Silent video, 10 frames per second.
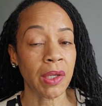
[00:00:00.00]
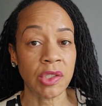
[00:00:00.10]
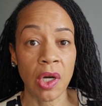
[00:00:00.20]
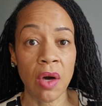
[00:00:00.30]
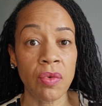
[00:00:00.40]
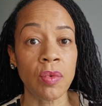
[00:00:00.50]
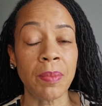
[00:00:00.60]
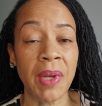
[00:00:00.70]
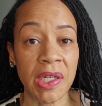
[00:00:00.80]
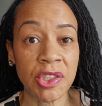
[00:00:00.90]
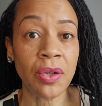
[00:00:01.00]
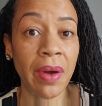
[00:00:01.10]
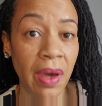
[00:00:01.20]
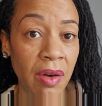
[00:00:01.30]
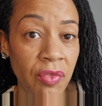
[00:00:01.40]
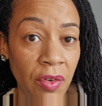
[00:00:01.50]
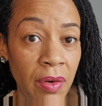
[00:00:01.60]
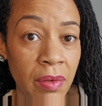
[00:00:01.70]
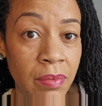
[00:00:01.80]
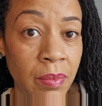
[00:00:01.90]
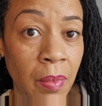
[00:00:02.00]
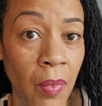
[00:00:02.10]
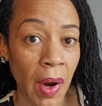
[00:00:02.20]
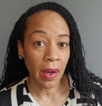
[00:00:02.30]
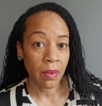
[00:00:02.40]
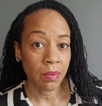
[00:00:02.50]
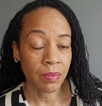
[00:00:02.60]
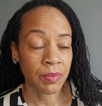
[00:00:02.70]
Jehovah will bless your effort, right?